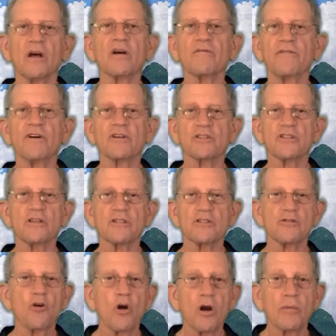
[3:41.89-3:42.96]
lung function
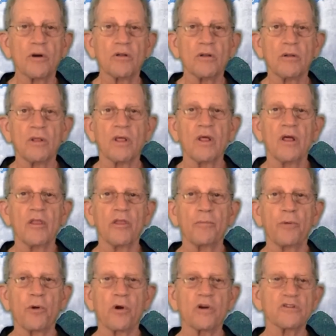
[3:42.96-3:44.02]
is normal, the
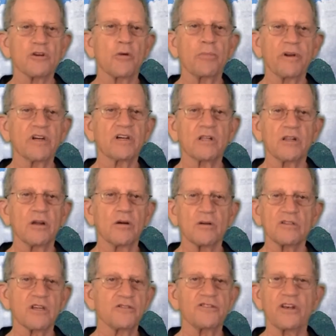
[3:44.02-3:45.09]
pores open and
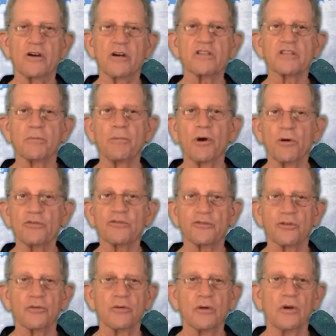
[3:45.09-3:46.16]
close as they are supposed
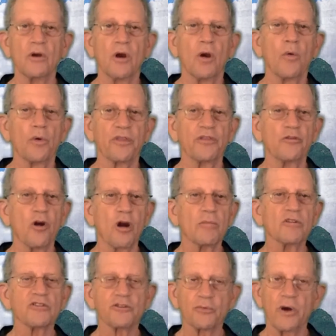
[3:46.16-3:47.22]
to, with
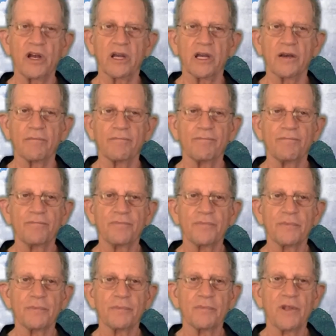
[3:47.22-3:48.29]
normal sweating.
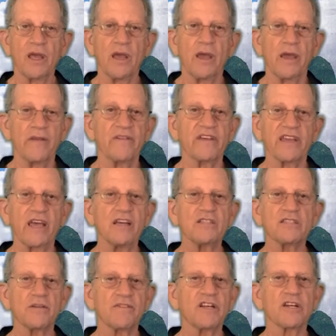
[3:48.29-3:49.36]
In the
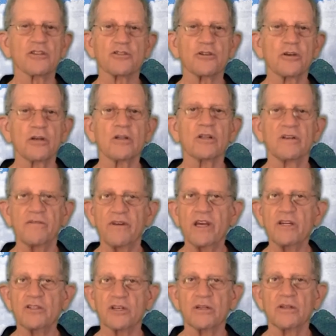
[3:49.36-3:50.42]
case of an external
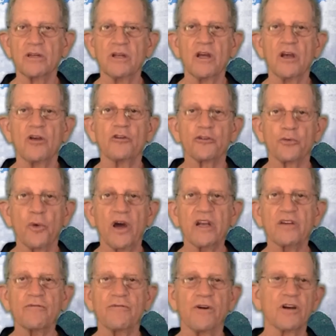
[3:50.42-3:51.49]
invasion,
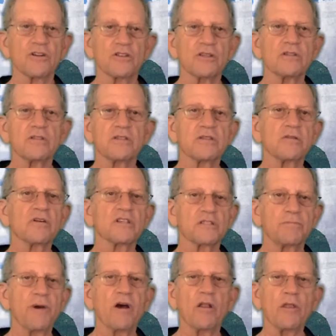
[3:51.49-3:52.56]
sweating functions to
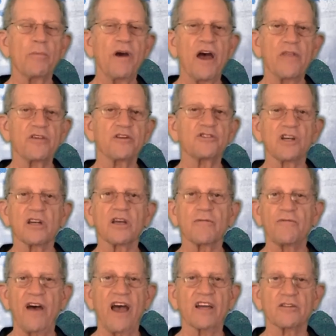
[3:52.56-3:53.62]
expel the pathogenic
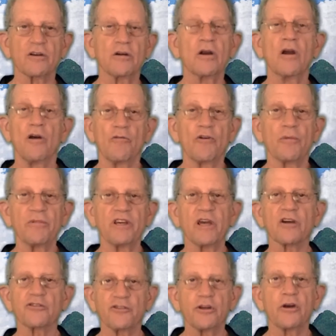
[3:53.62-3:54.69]
factor from
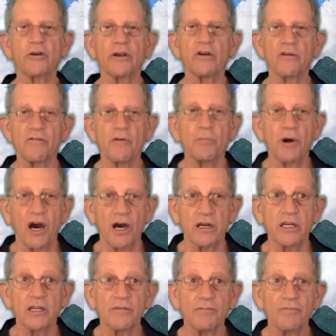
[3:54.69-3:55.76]
the exterior of the body.